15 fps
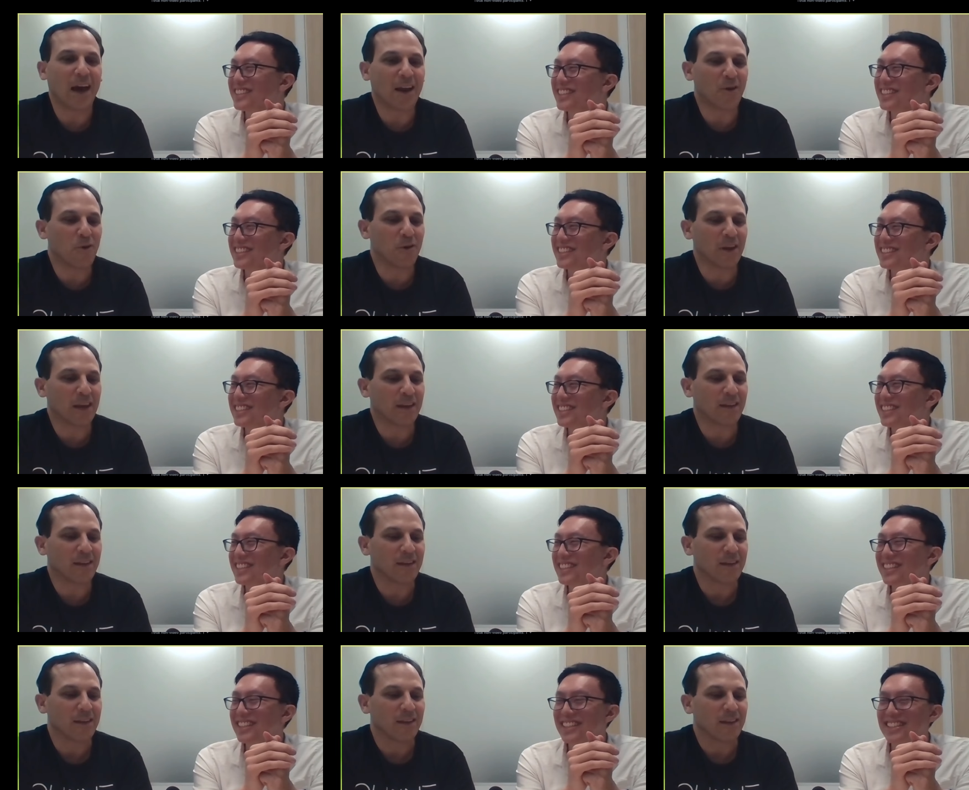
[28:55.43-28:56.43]
Speaker 1: Gotta own it.
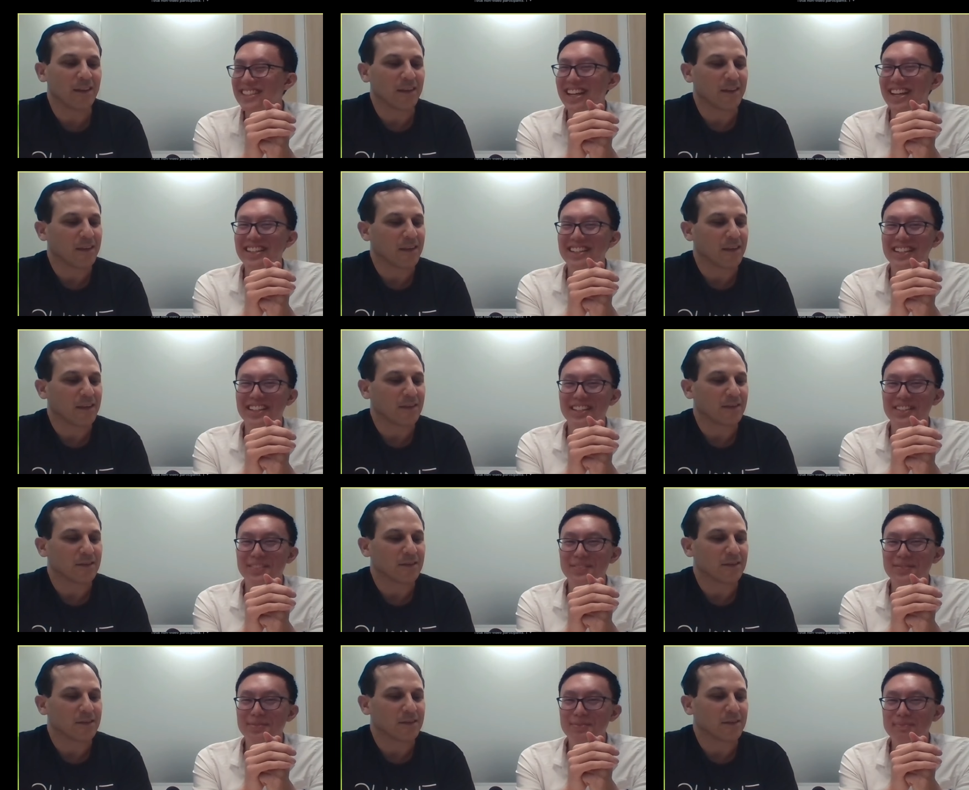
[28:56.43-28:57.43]
Exactly.
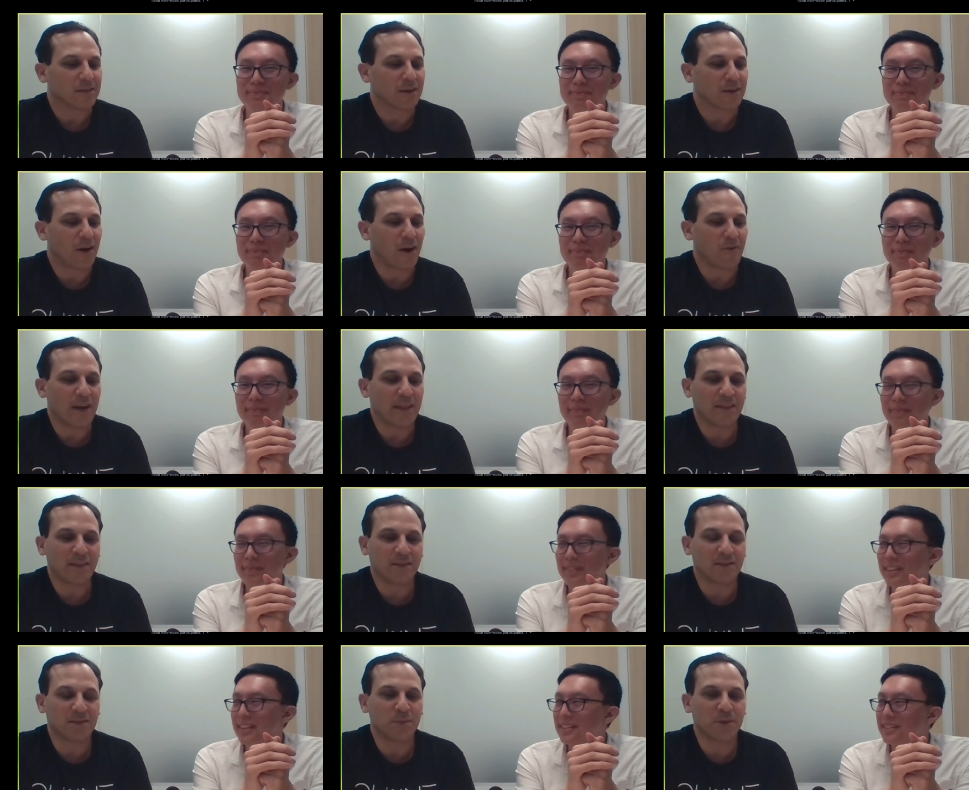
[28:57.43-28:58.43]
Conrad,
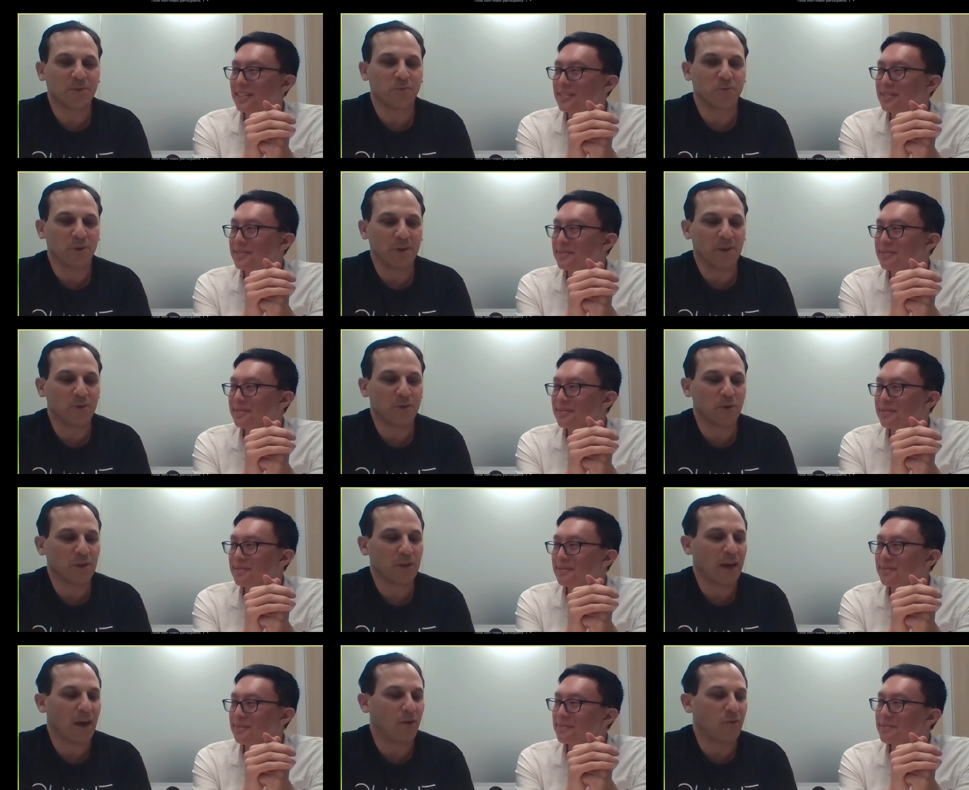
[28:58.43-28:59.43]
this has been really,
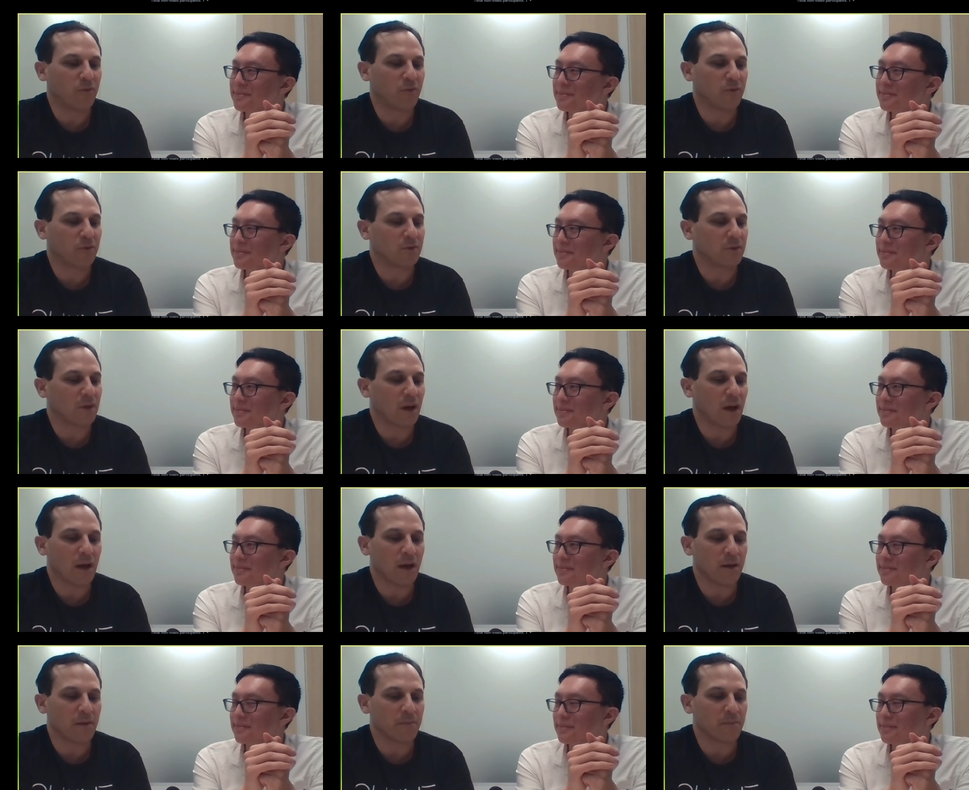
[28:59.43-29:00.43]
really helpful.
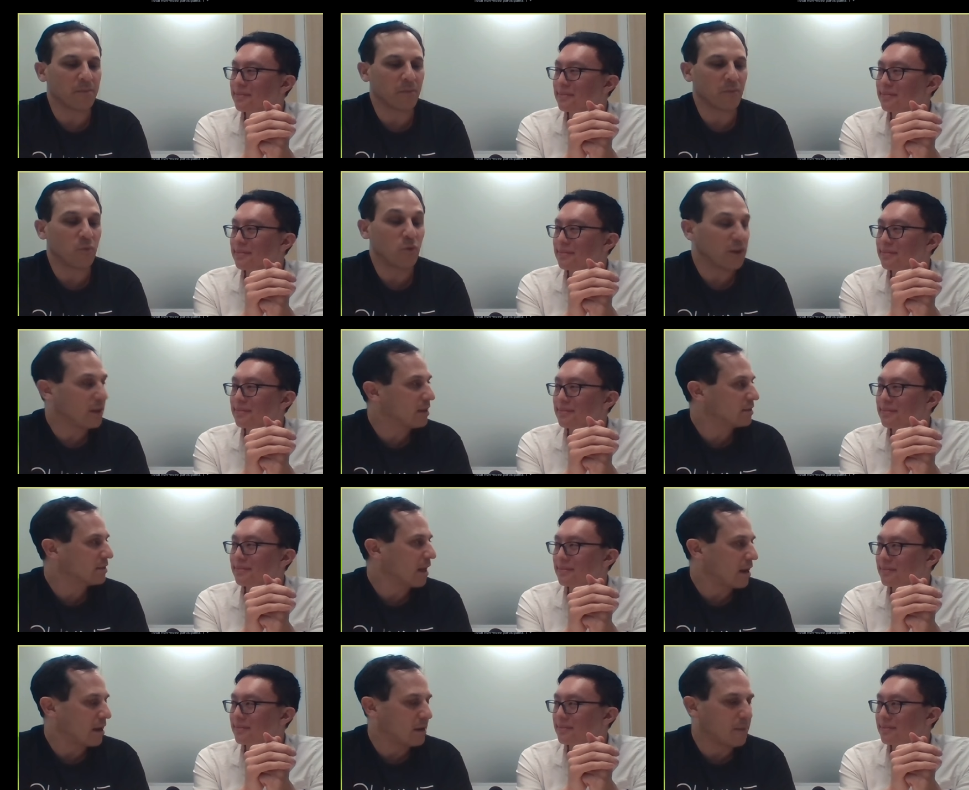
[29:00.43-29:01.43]
Um, really
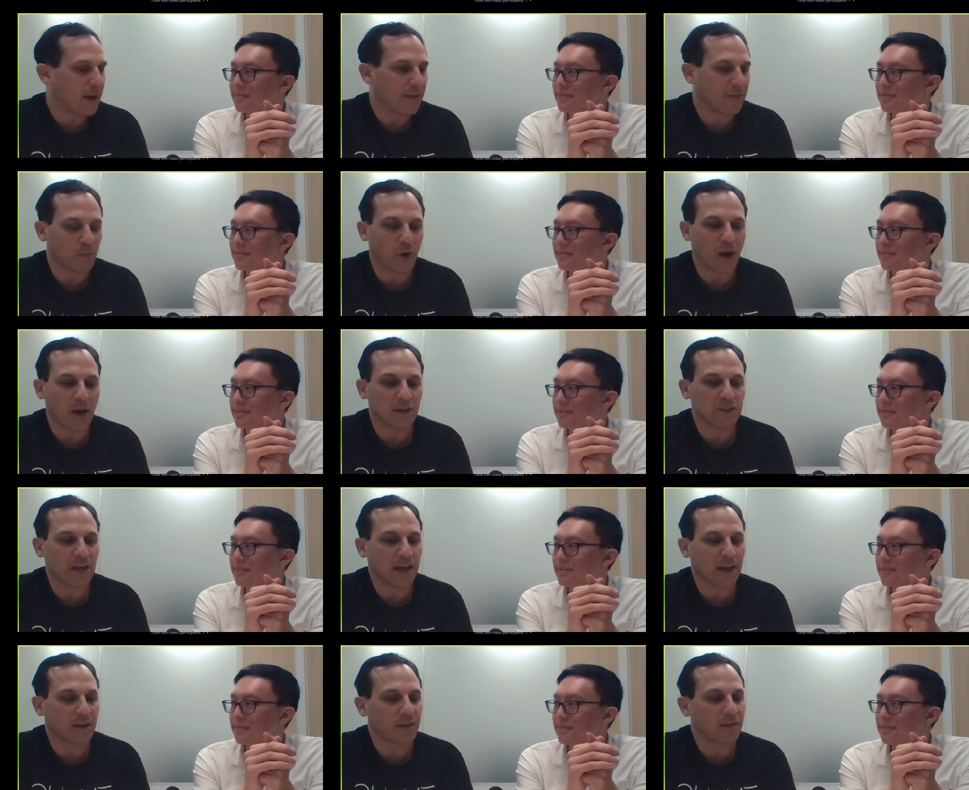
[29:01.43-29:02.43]
excited about the
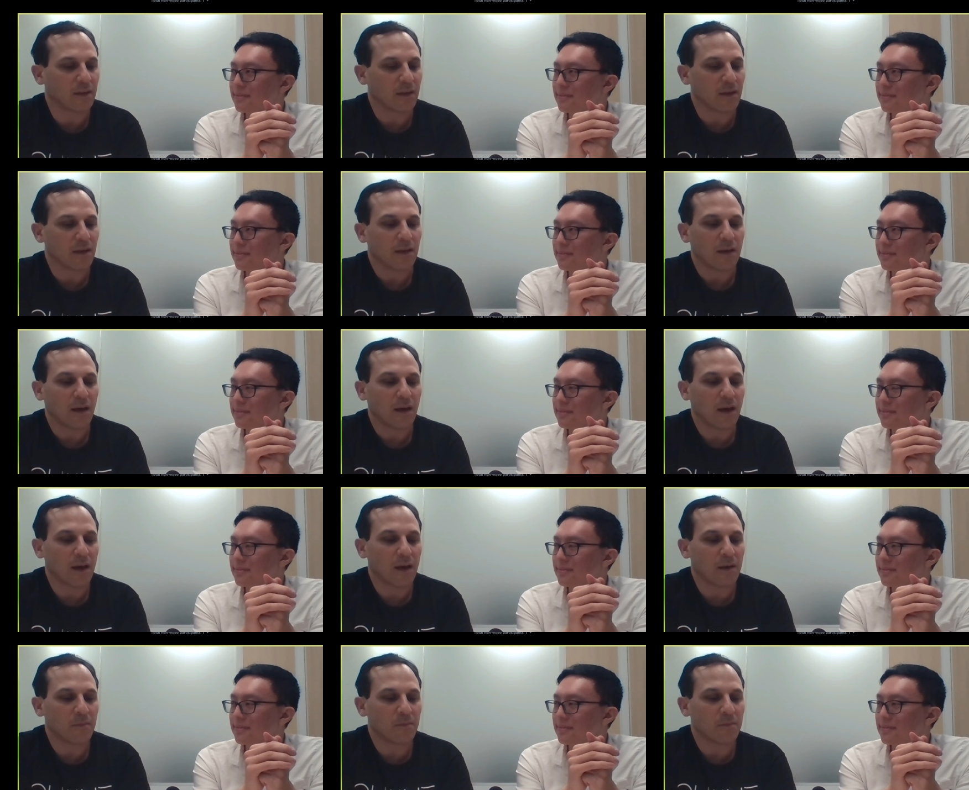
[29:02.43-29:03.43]
project.
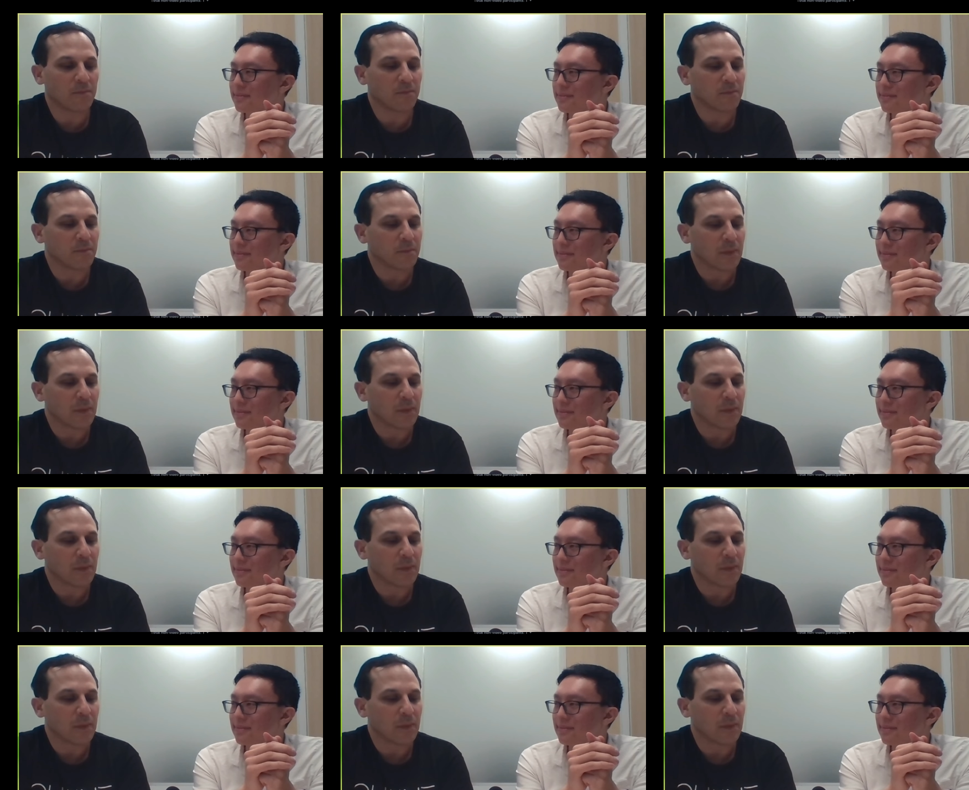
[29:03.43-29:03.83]
Um,